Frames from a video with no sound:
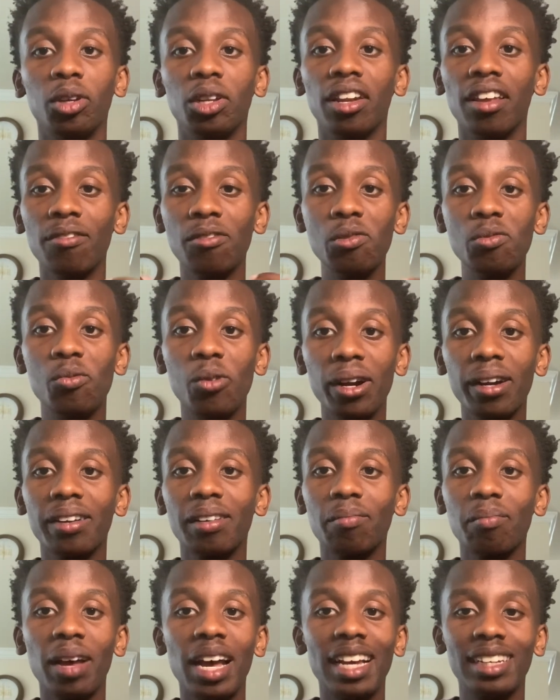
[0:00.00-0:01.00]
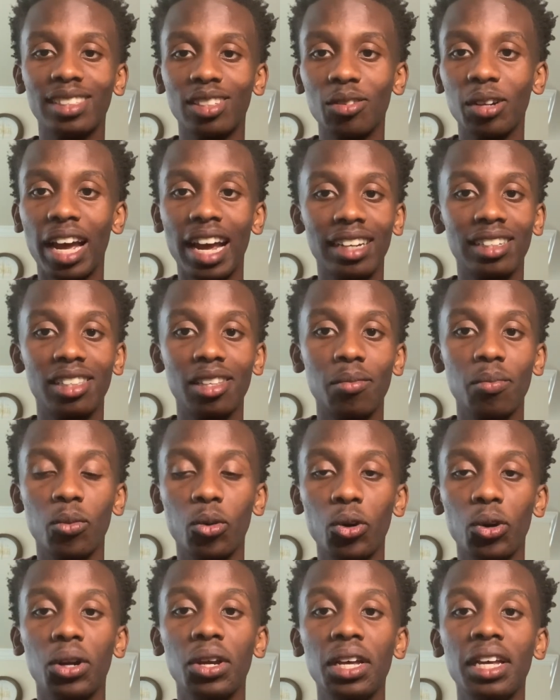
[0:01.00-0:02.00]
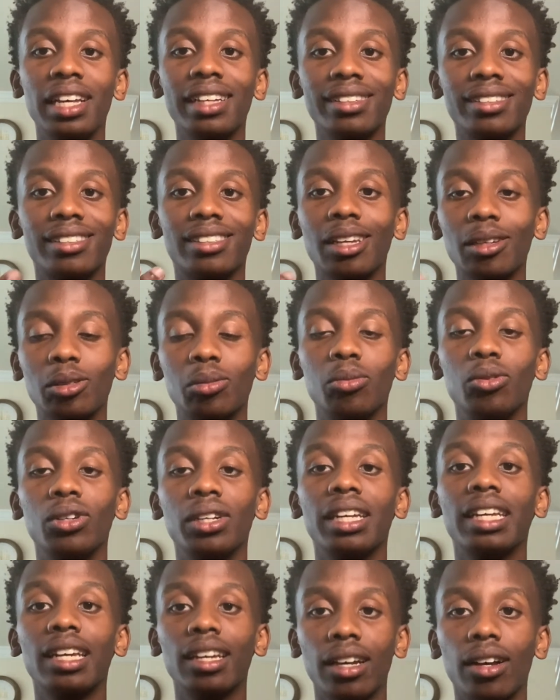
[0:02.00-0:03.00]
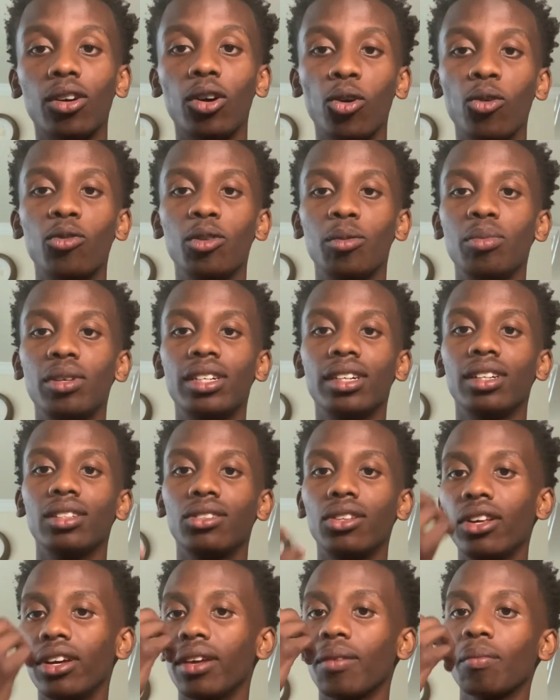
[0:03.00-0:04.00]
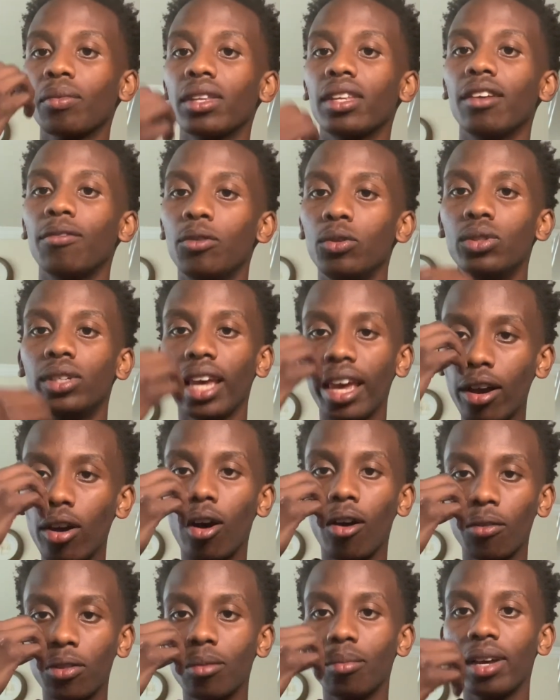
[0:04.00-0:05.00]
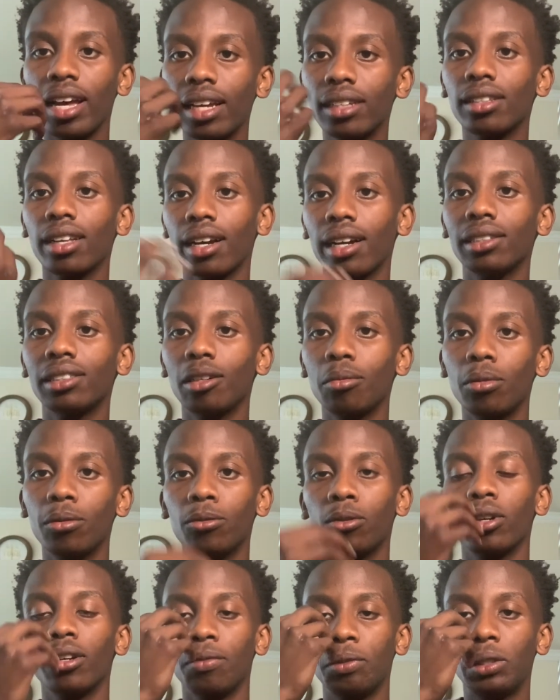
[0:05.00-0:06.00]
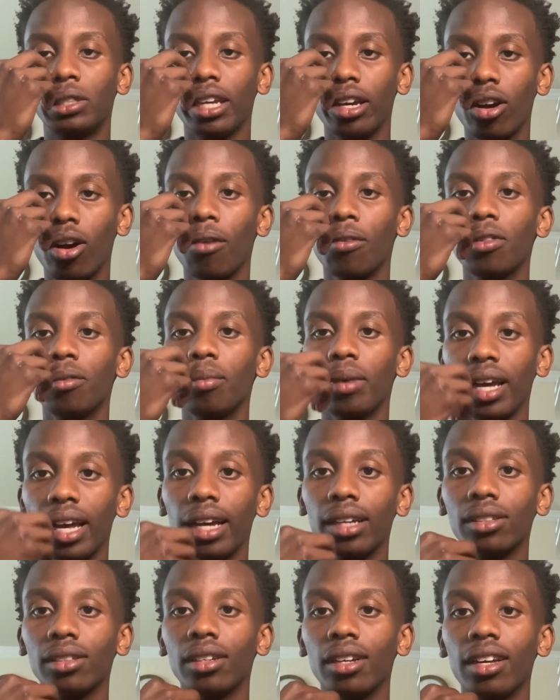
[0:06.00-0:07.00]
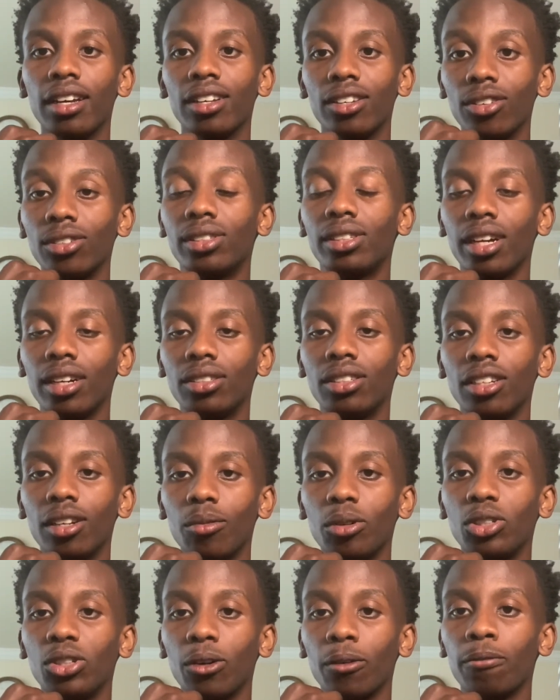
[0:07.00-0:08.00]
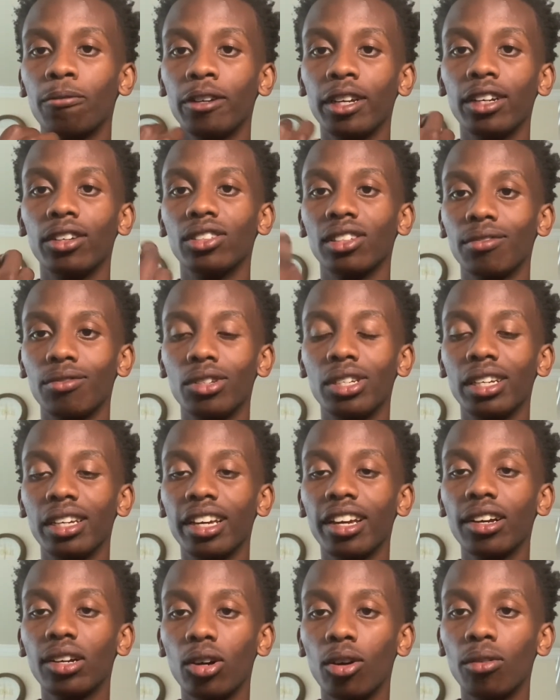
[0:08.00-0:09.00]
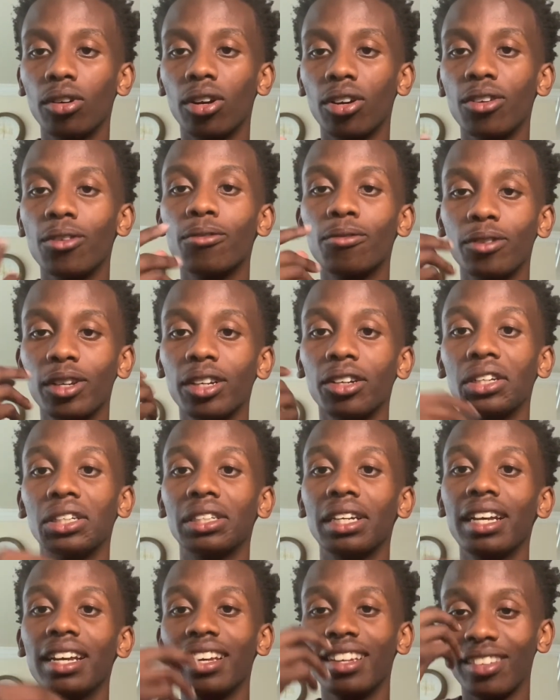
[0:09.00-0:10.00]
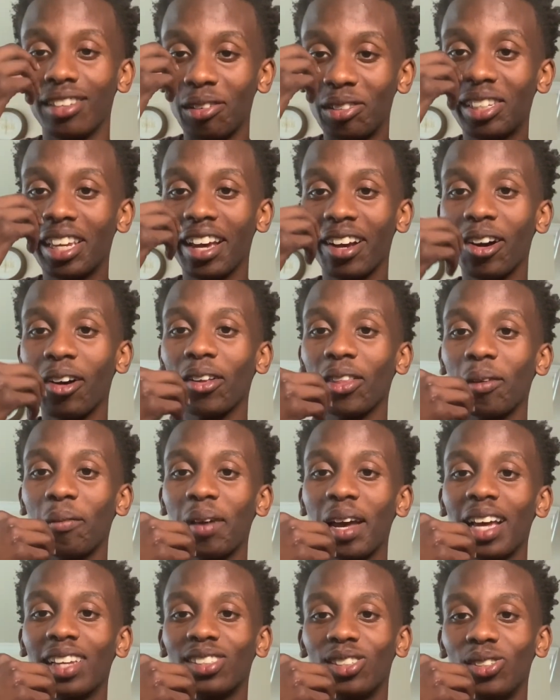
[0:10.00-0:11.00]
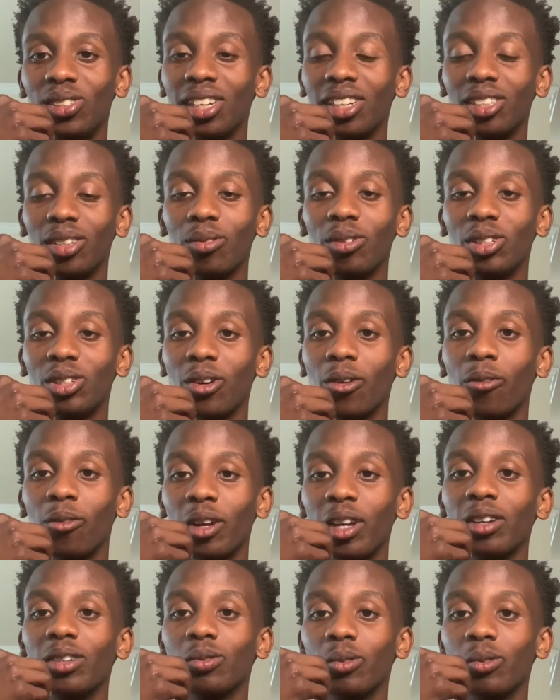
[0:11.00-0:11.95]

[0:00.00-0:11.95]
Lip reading: If you wear a mask, you're actually more susceptible to get COVID because, look, if you take off the mask, like I said before, if you take off the mask, you're touching it with your fingers. If you can get COVID on your fingers, you take off the mask, you're touching it with your fingers.